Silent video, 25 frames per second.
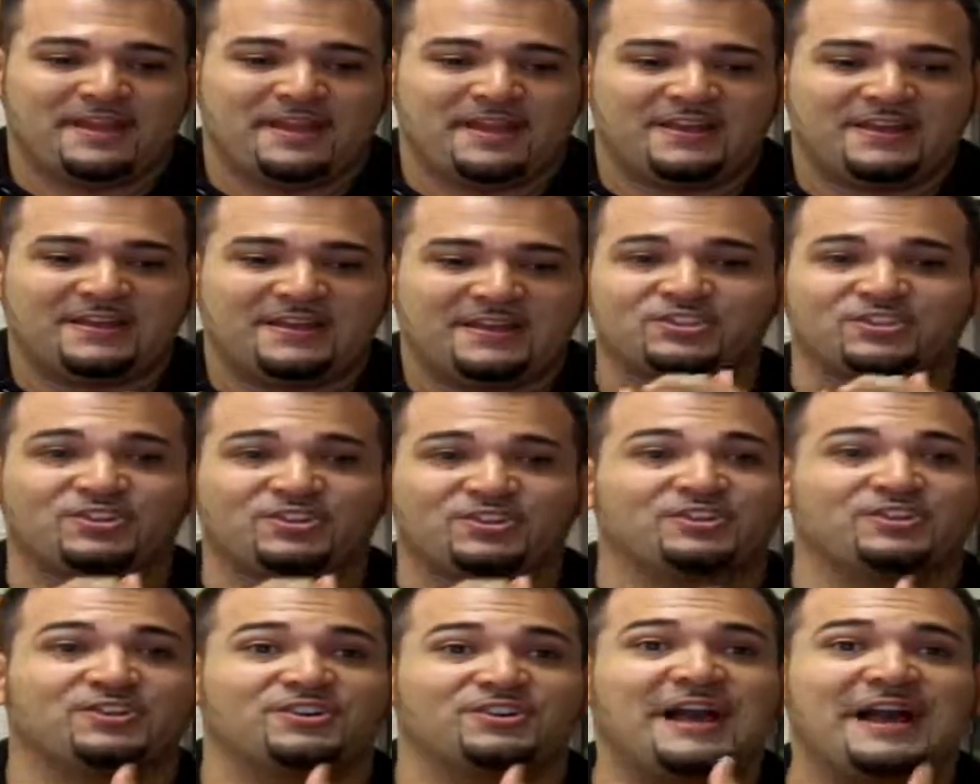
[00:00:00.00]
an
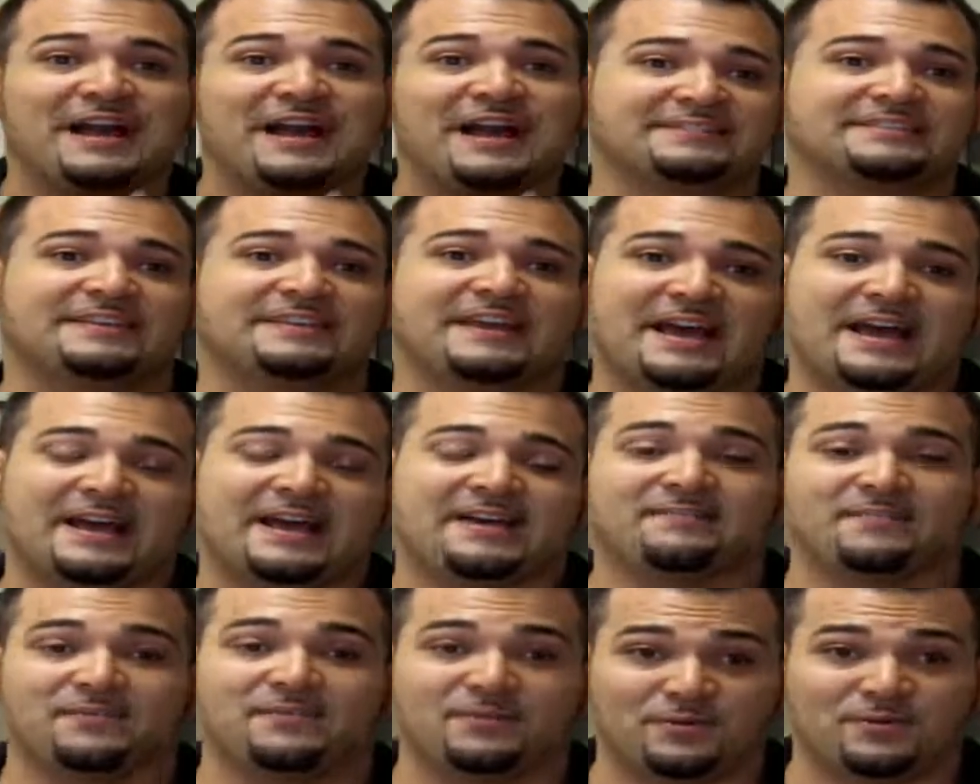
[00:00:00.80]
instructor has to
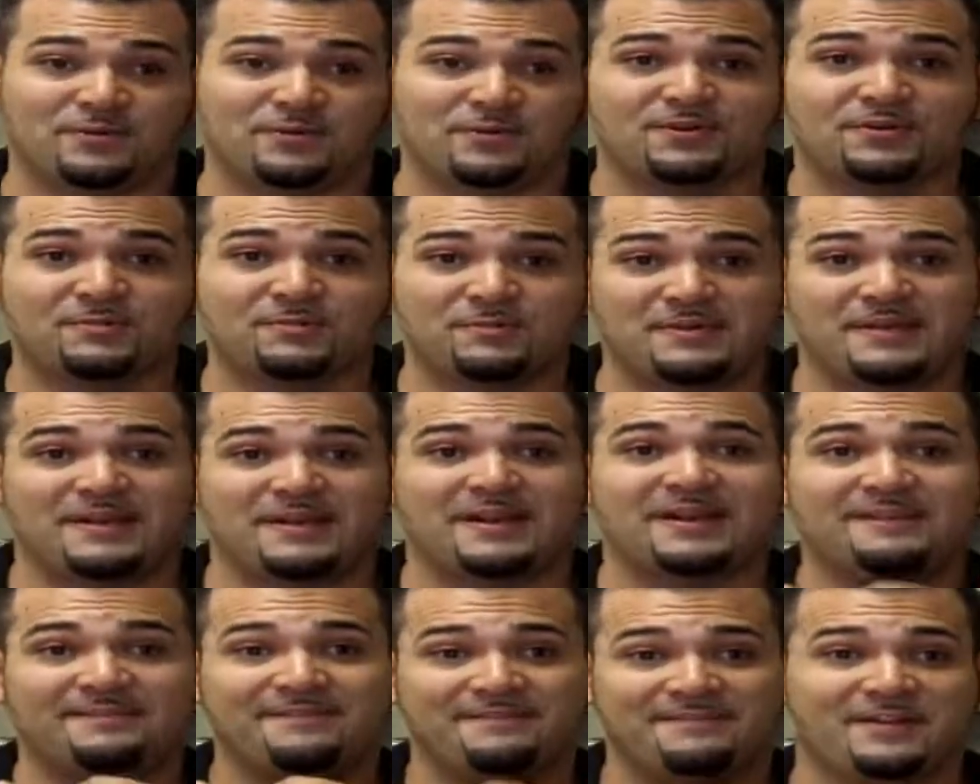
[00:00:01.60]
have in order to be
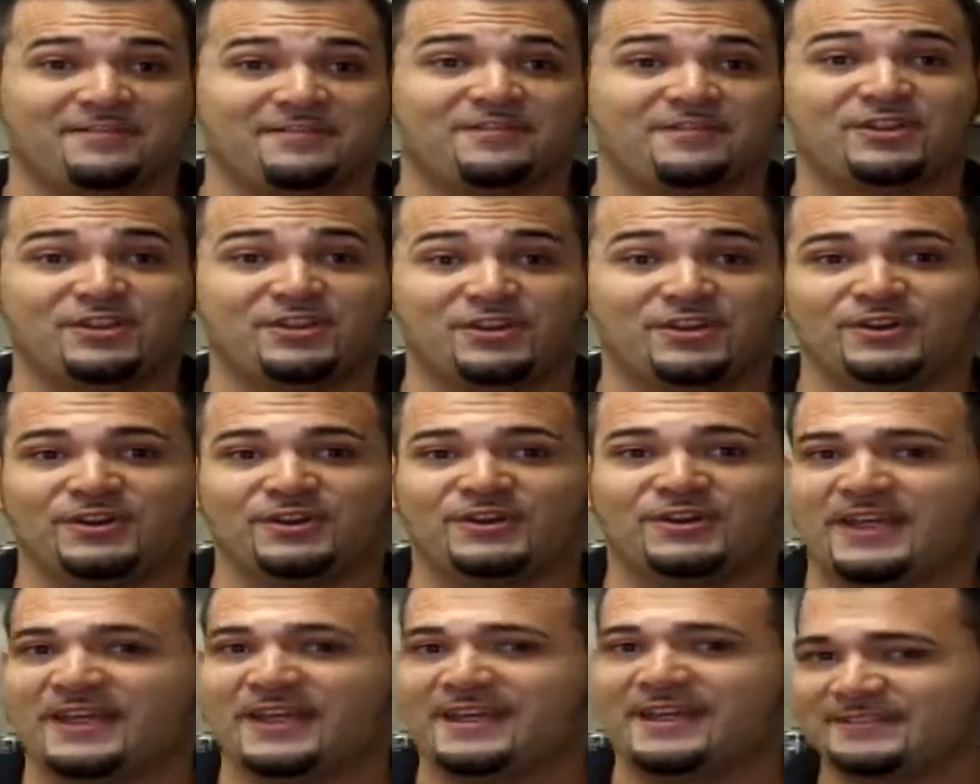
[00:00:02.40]
a very
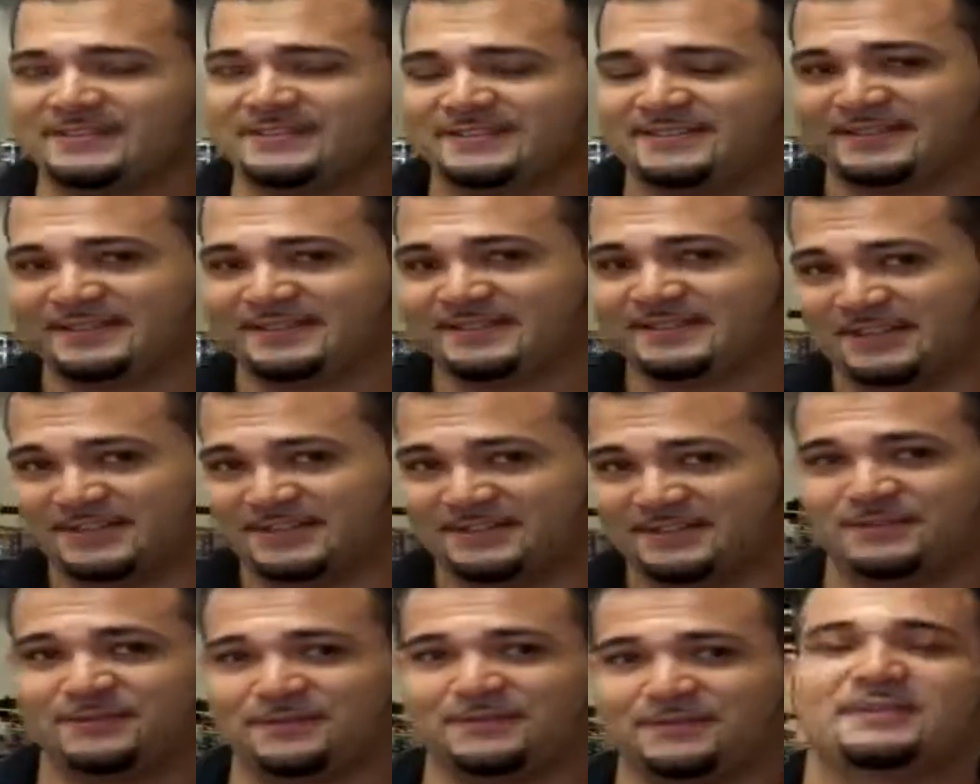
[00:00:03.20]
good and
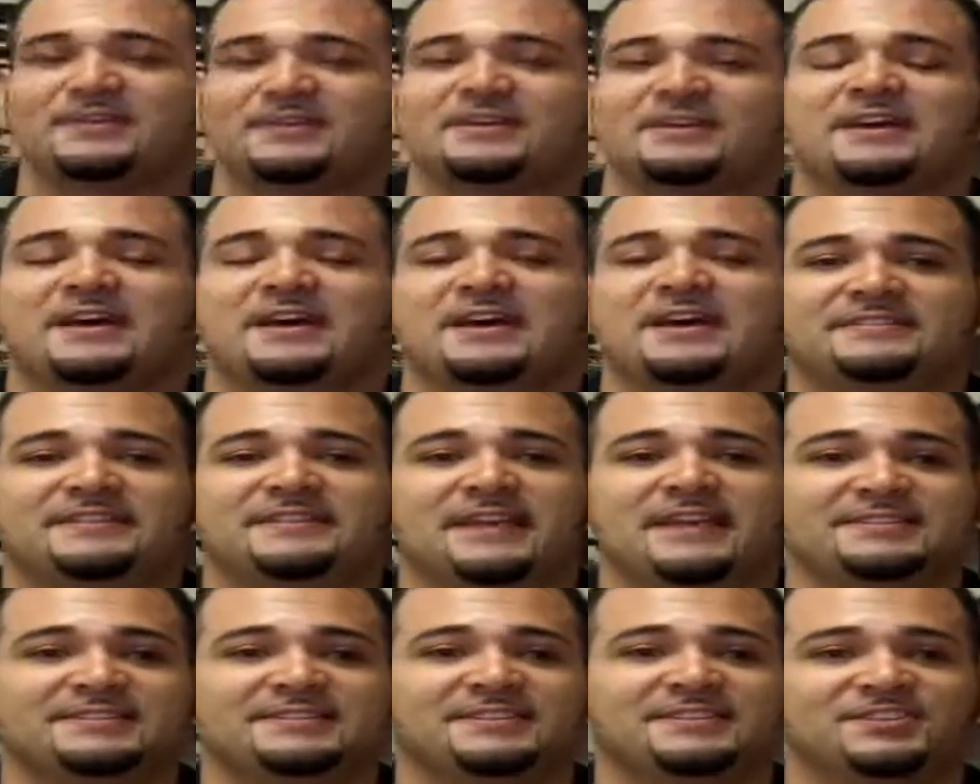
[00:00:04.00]
successful
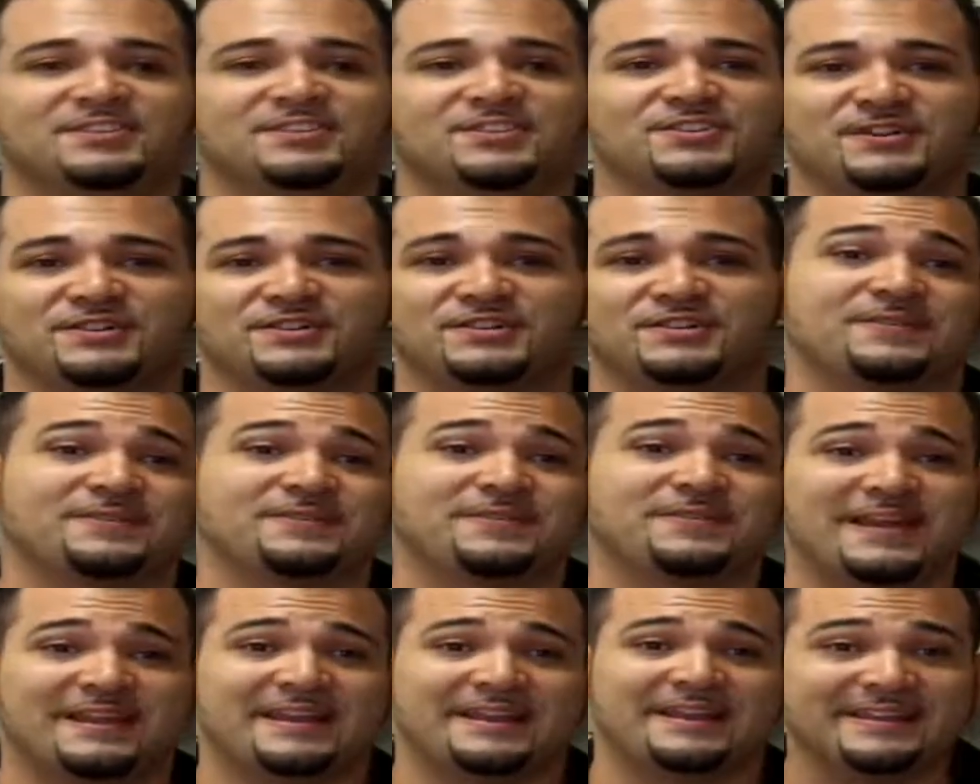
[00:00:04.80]
dance instructor,
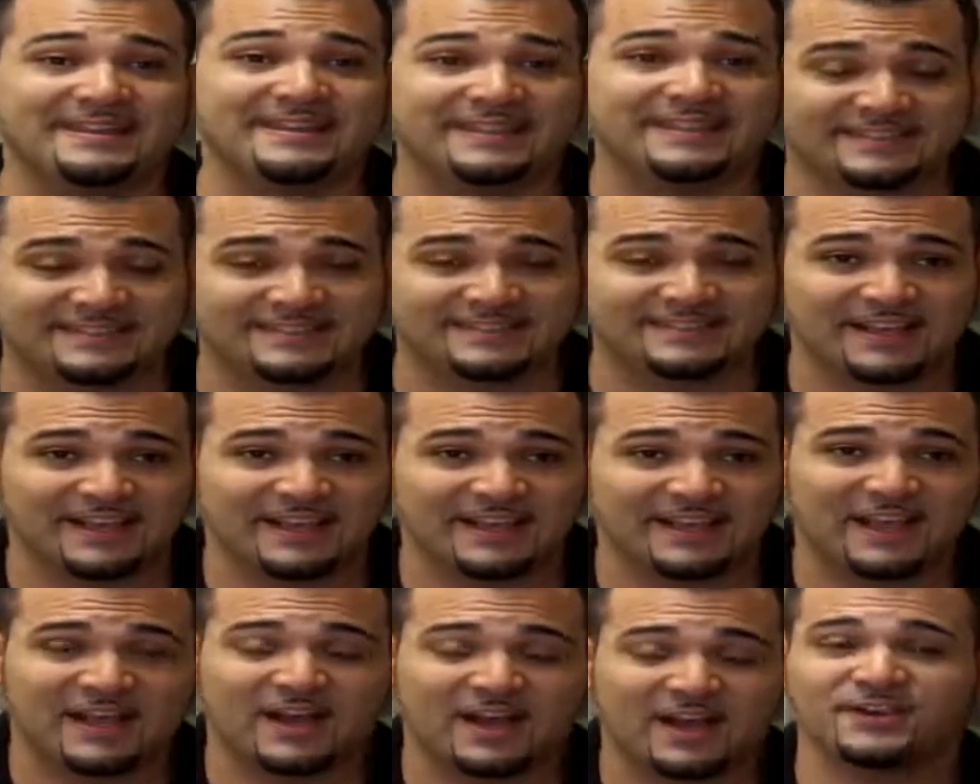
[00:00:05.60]
and that is
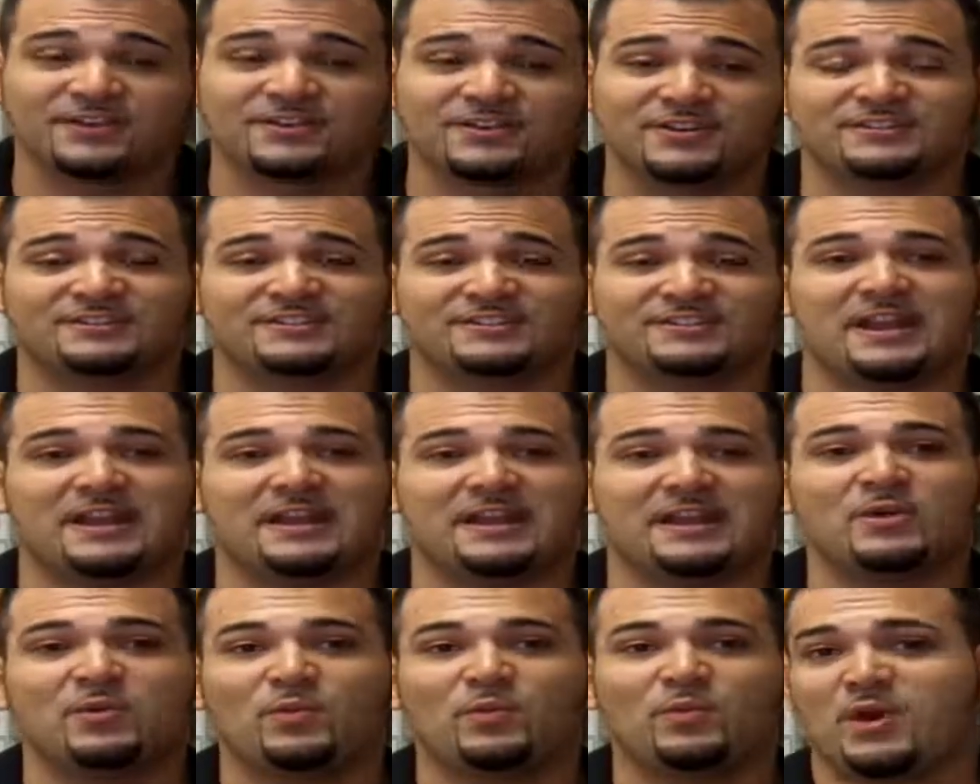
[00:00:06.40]

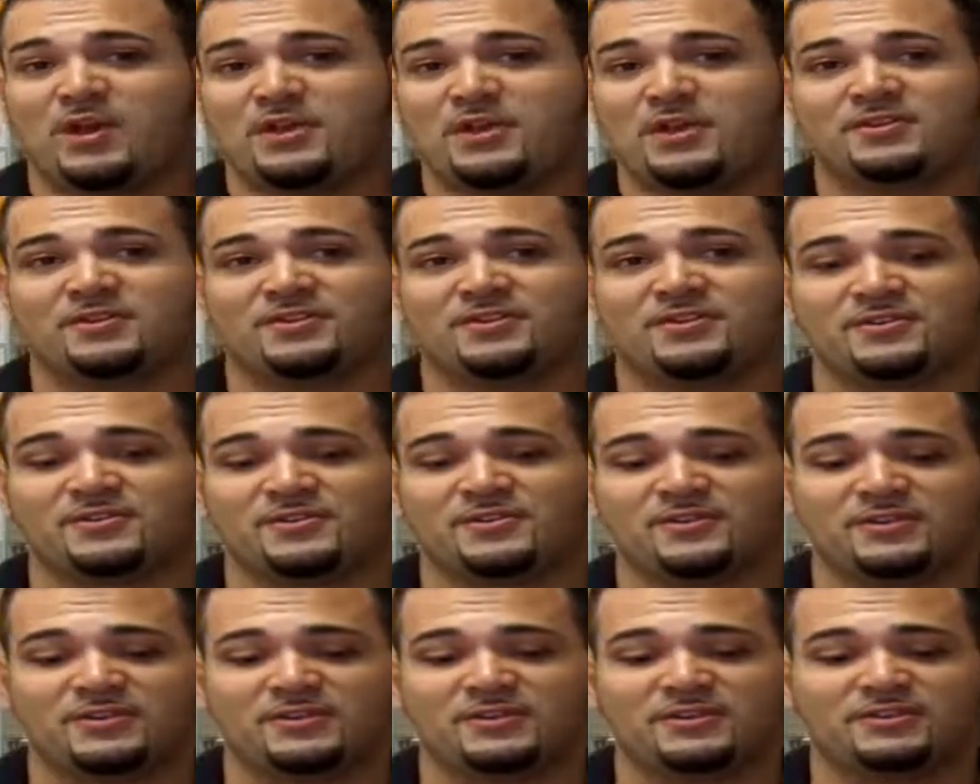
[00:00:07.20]
understanding what
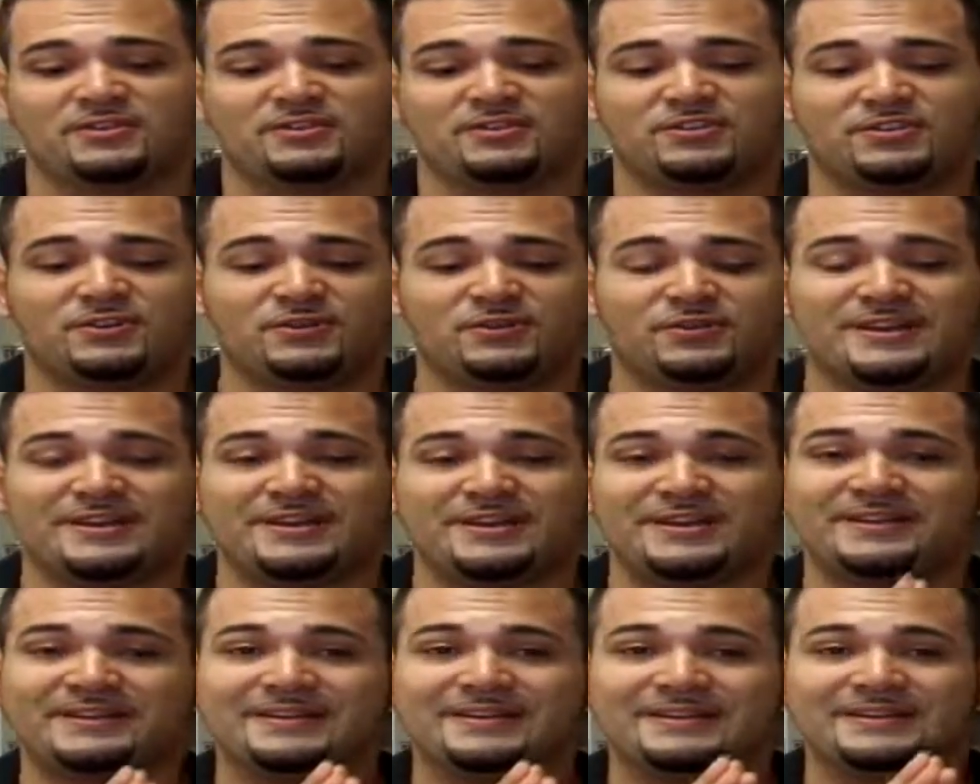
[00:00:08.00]
your
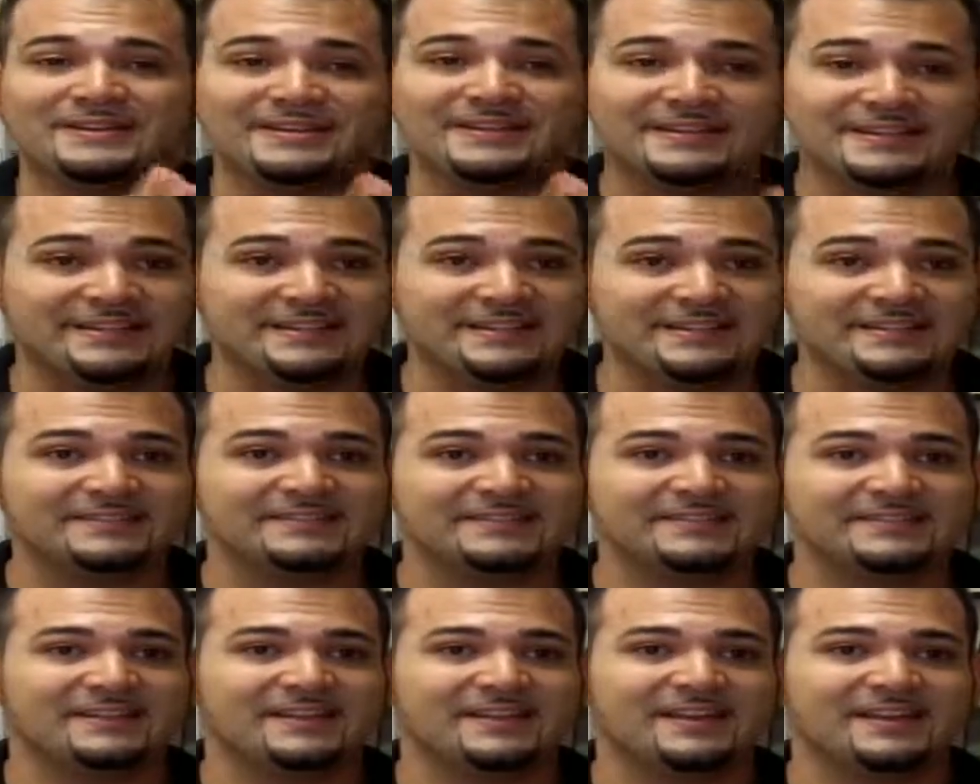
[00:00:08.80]
student
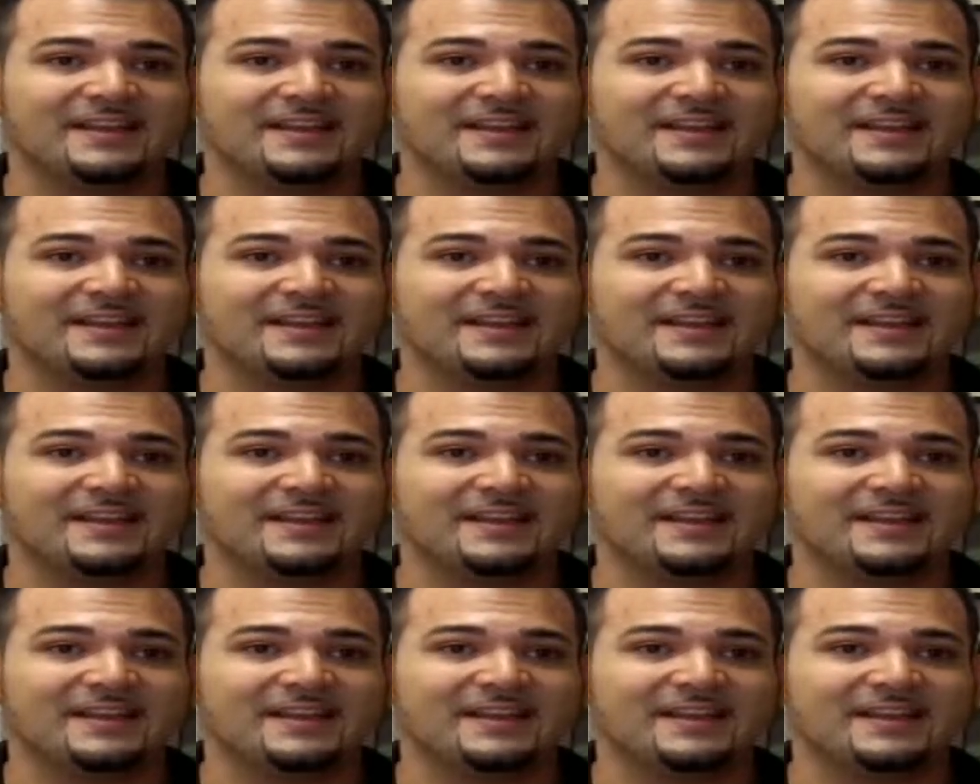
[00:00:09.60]
needs